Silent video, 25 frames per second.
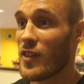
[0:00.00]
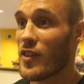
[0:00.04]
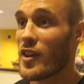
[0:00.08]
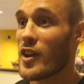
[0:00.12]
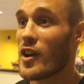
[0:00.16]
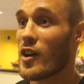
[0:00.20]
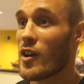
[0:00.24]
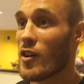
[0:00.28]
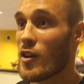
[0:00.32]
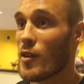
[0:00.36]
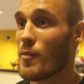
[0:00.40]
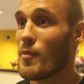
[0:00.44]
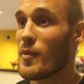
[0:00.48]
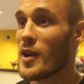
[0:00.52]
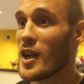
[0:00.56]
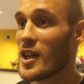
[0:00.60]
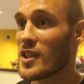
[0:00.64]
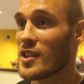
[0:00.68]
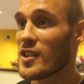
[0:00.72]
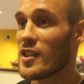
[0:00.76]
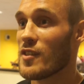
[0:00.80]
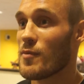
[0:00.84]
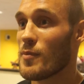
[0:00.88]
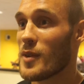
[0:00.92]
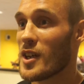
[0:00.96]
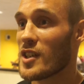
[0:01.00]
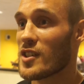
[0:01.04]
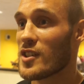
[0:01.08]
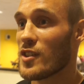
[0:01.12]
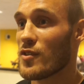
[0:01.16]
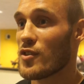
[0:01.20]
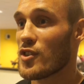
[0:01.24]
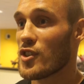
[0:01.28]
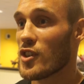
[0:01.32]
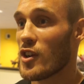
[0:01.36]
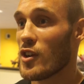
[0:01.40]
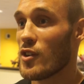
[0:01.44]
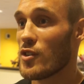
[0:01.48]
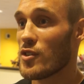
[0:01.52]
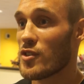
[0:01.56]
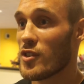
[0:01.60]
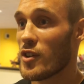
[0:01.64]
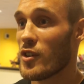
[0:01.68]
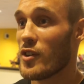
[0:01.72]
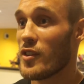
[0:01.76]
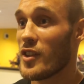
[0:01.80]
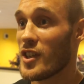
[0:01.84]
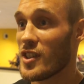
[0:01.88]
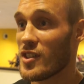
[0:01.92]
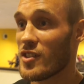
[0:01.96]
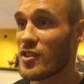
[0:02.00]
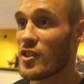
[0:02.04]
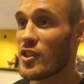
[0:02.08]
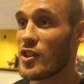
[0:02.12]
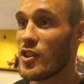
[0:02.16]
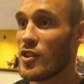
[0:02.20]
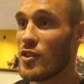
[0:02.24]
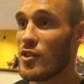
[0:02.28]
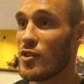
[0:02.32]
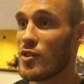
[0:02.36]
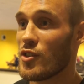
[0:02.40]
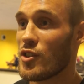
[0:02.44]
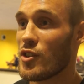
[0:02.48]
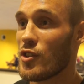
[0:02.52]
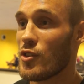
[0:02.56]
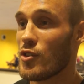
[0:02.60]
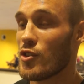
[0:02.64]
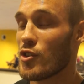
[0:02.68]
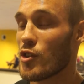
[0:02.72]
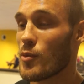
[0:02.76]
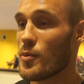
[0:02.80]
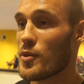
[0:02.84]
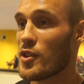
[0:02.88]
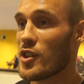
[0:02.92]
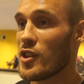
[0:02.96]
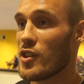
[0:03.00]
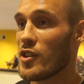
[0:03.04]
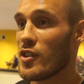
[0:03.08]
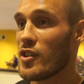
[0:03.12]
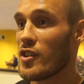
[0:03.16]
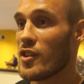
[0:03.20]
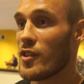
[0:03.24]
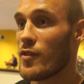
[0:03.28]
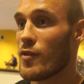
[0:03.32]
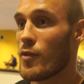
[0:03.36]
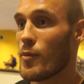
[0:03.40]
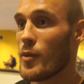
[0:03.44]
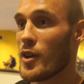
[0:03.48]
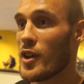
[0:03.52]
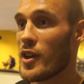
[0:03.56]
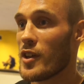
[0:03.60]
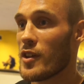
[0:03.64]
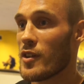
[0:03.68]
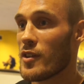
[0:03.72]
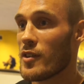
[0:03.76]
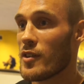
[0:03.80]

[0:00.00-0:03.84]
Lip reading: They are a massive, massive show. So this is a huge, huge opportunity for me.